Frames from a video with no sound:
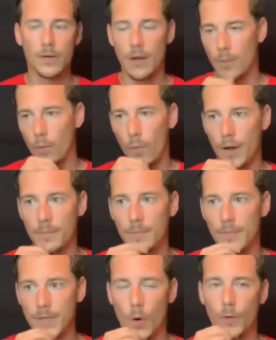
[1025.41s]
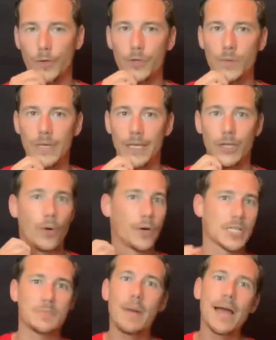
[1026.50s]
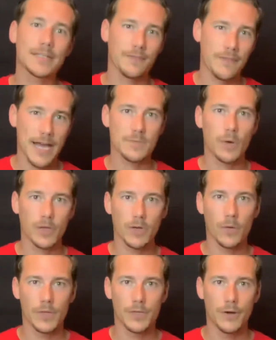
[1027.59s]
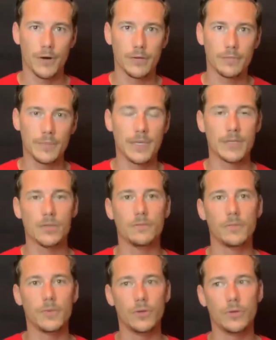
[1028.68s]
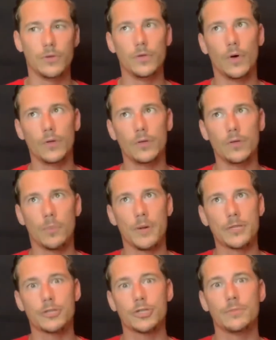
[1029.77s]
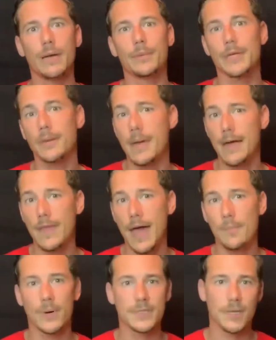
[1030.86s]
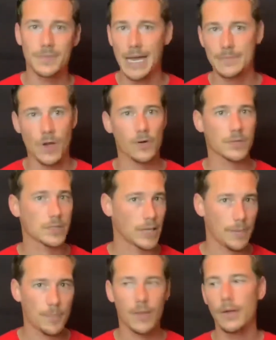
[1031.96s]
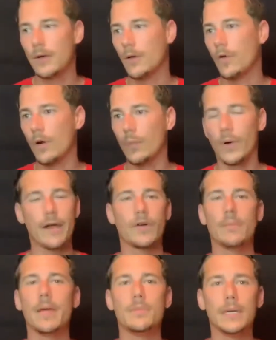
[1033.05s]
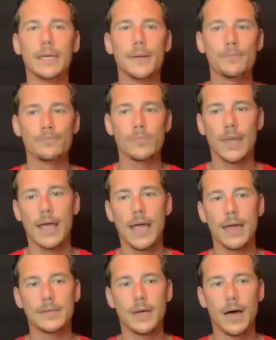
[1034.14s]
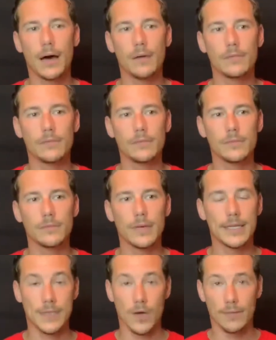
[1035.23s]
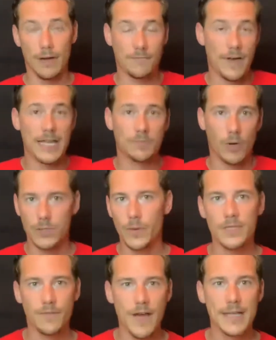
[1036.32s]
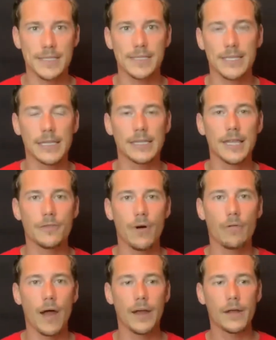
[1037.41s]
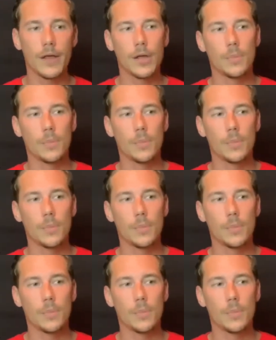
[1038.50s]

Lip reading: Number one, the older you get, you don't expect a fastball to go in the dirt because your pitcher should be able to command that, but sometimes that'll slip or whatever it may be. And it's a fastball is always the fastest thing that they throw, right?